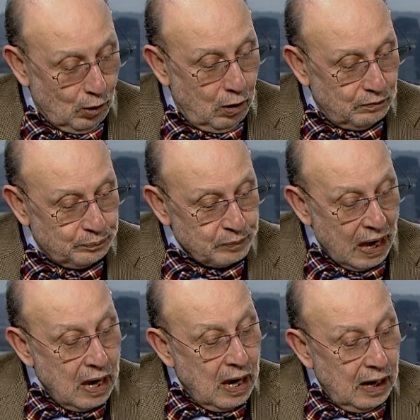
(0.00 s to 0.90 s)
of.
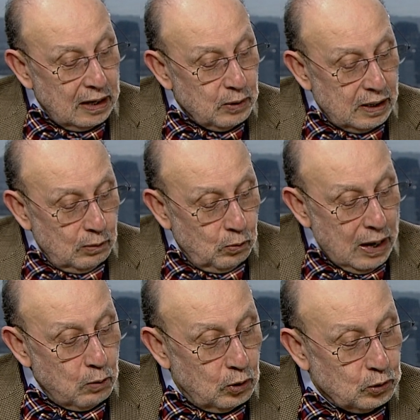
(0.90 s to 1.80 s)
Anyway, we're
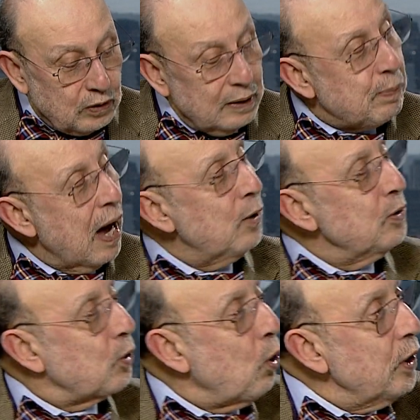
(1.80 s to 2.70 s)
now going to the
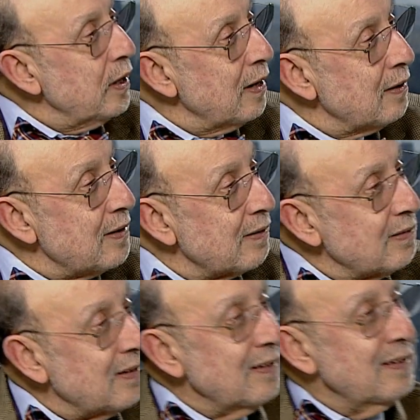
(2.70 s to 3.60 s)
pound coin, another
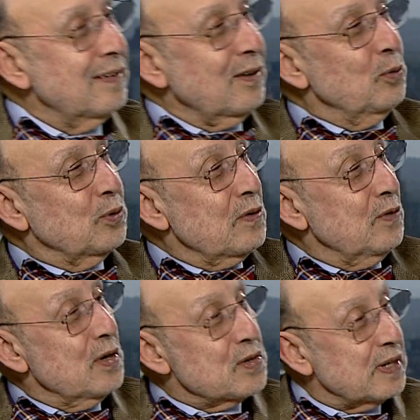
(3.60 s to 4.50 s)

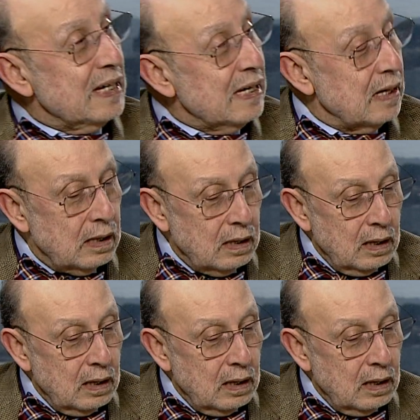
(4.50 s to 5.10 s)
controversy here.